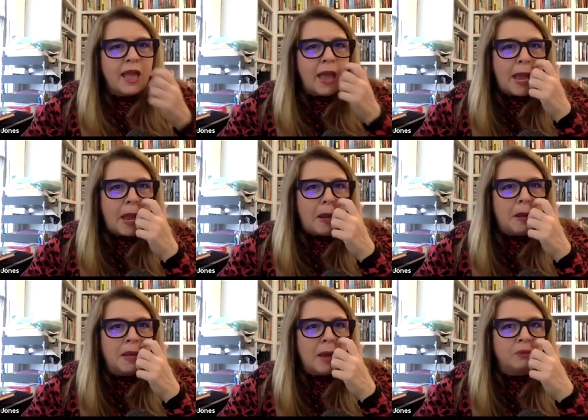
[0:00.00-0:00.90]

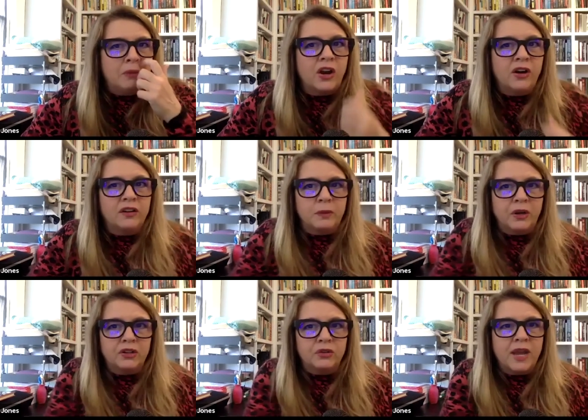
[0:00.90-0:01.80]
And that was the hardest
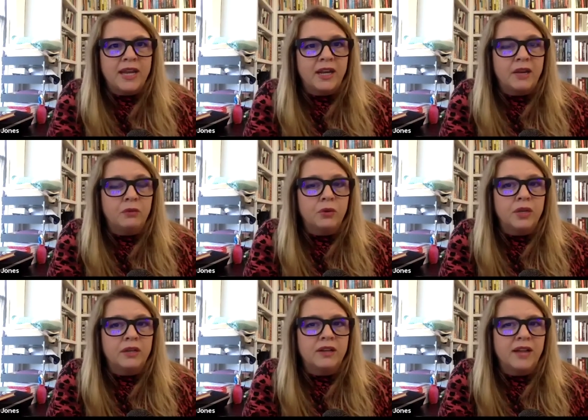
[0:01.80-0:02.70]
part to write. And I wrote
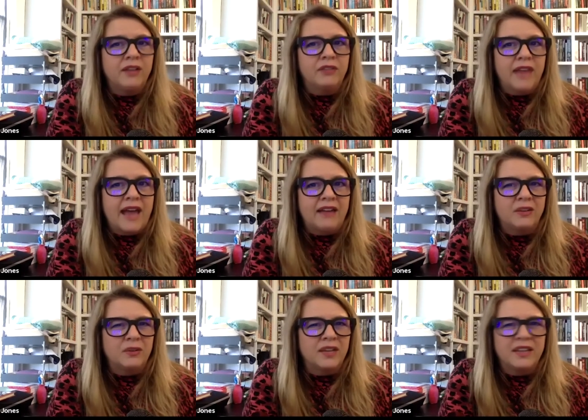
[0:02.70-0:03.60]
it kind of last.
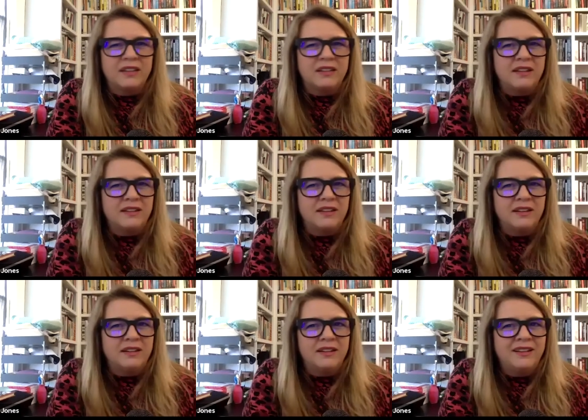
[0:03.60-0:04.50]
I was like, this doesn't,